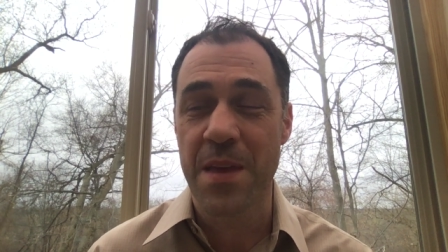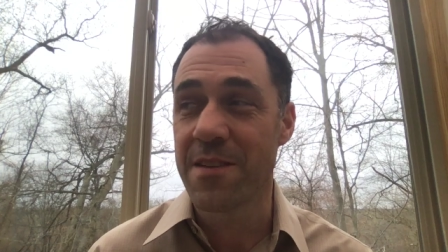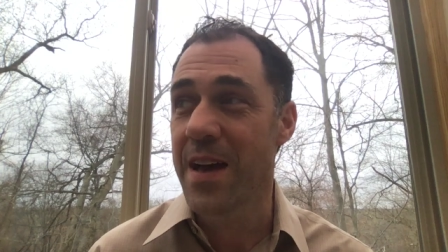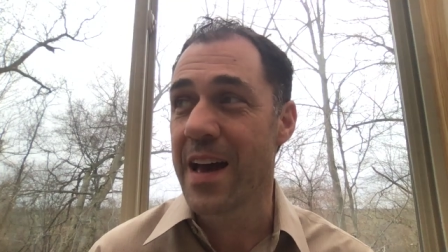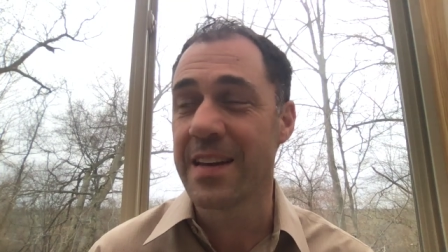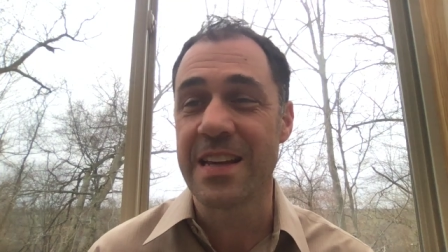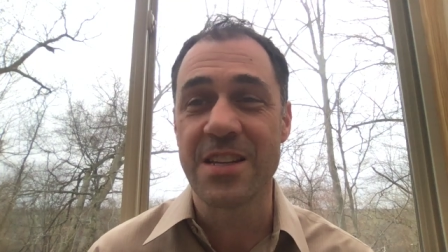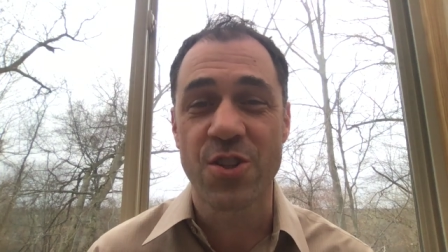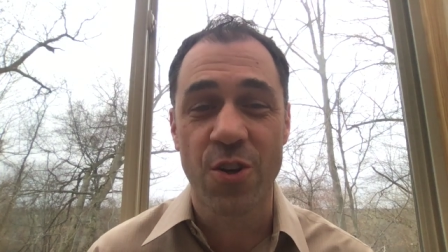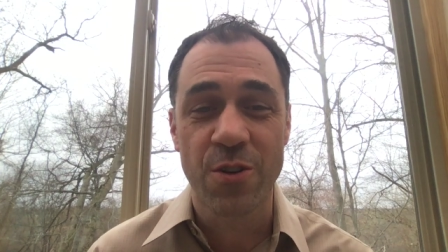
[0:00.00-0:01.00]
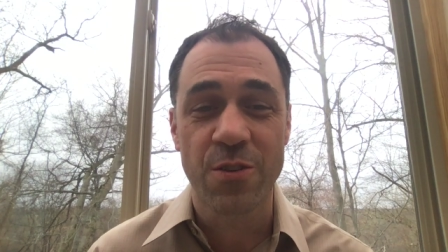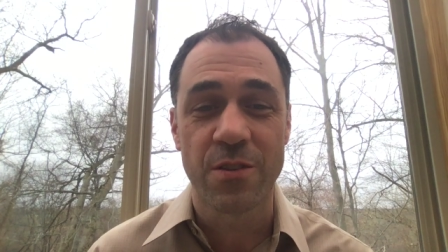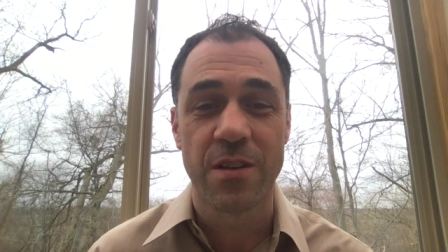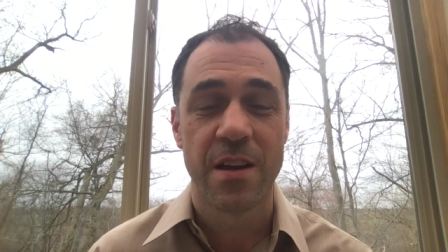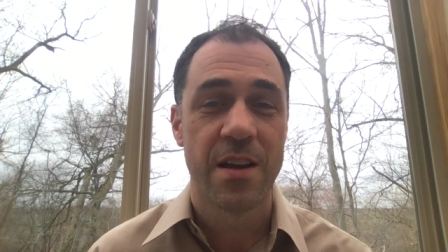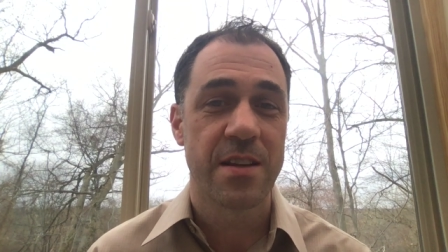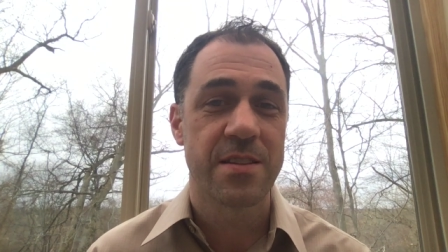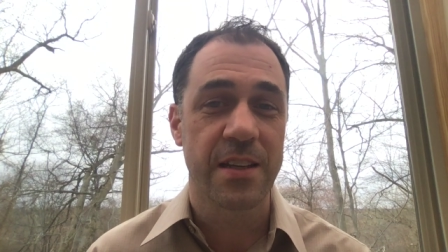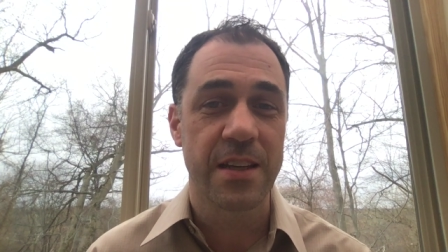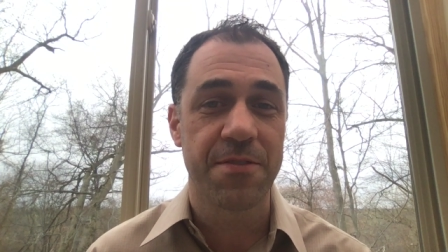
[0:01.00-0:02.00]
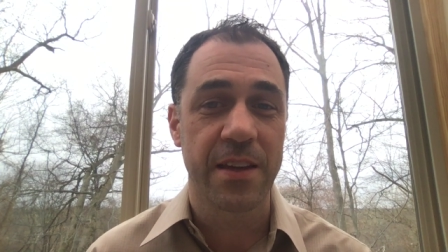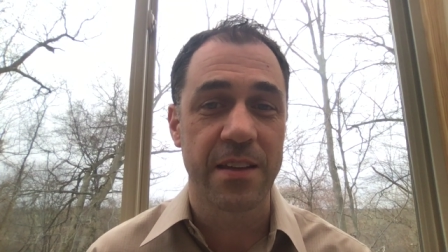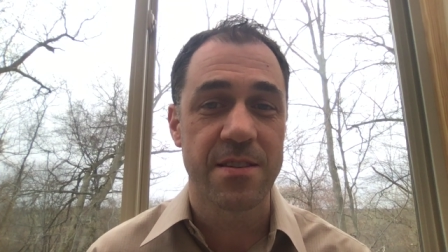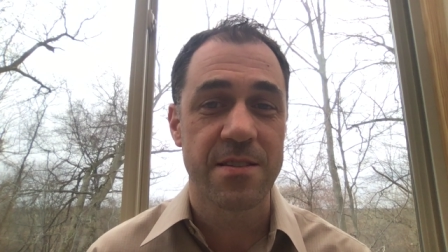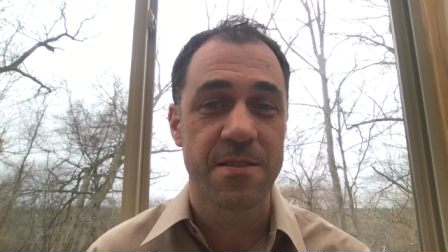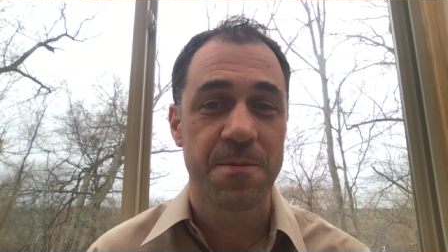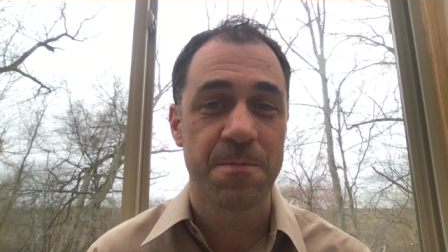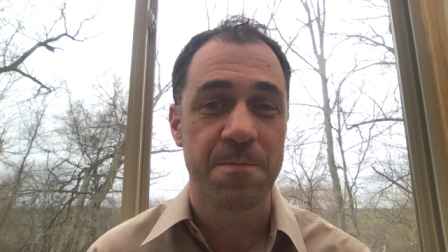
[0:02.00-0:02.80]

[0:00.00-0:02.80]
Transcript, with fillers: have had eternal significance.